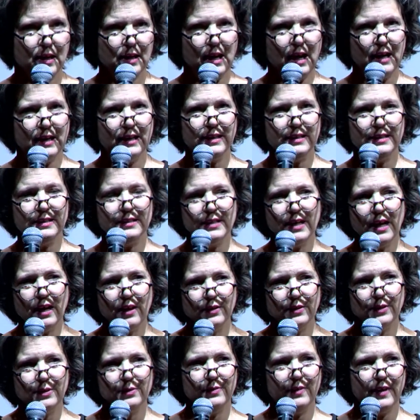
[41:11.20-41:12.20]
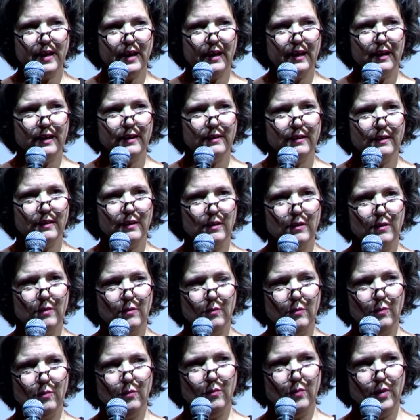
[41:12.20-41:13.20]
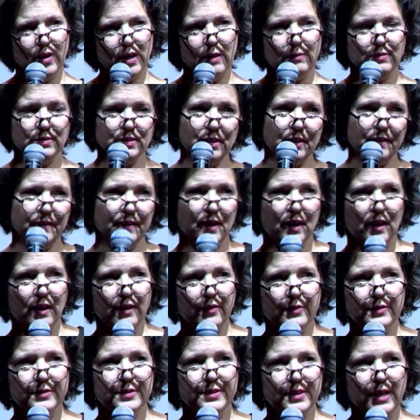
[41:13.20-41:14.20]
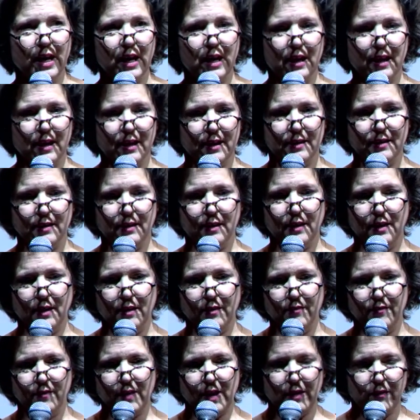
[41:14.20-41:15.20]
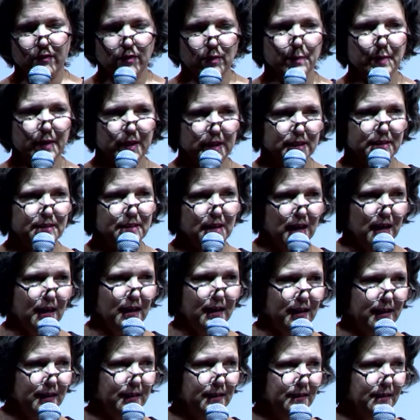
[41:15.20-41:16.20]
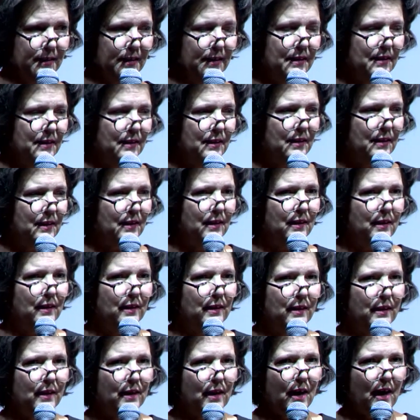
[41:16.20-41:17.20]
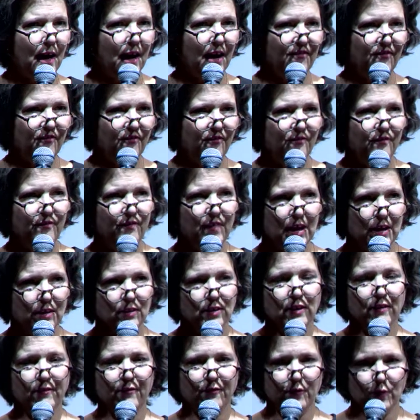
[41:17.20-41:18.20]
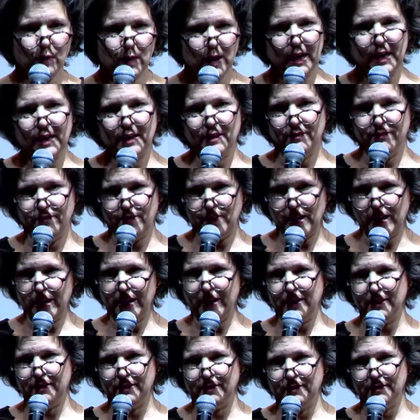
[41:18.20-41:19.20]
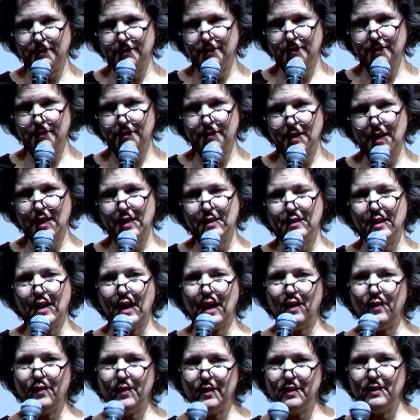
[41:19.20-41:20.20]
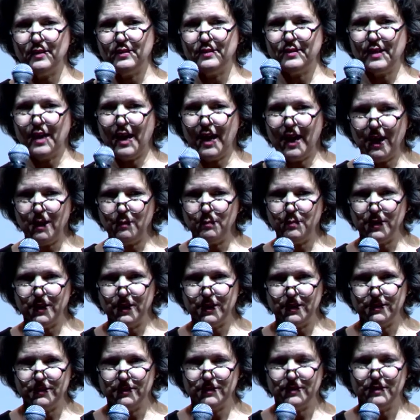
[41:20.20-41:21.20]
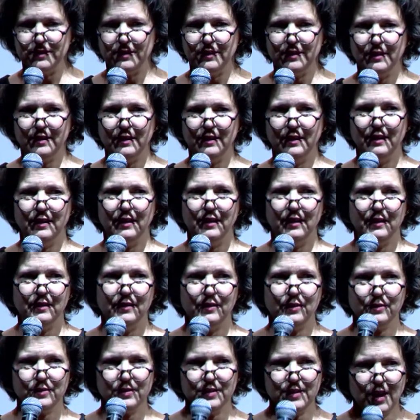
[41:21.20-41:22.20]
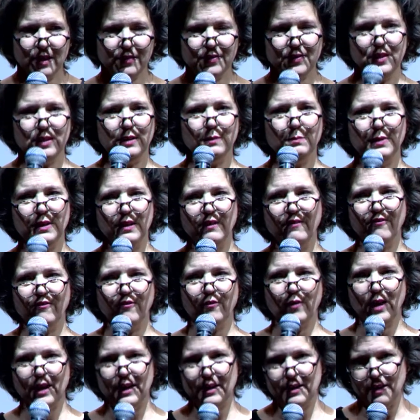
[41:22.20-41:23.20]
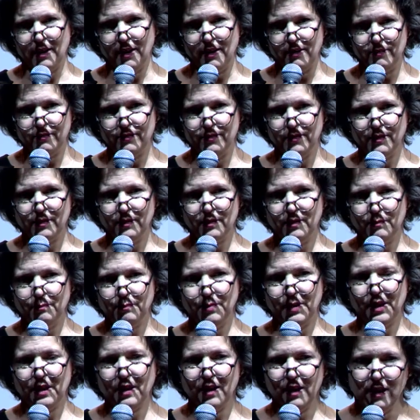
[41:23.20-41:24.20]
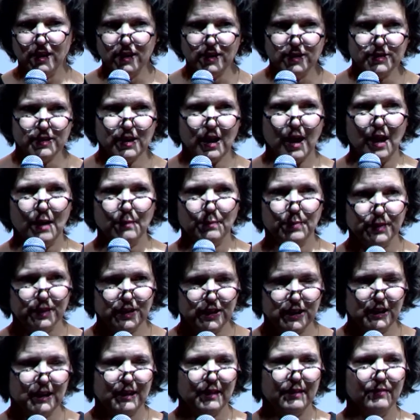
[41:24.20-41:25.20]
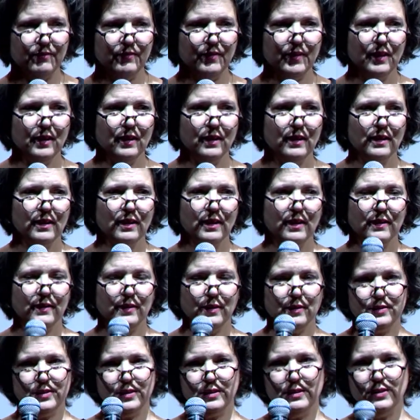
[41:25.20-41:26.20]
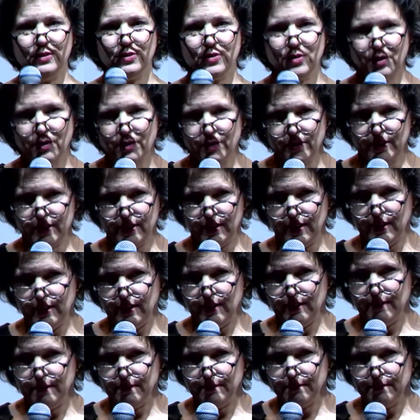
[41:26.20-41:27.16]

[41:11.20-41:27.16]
I can tell you that when I was on the other side of everybody dying, I felt afraid of that. And now that it's happened, there's nothing to be afraid of because I believe there's an eternity.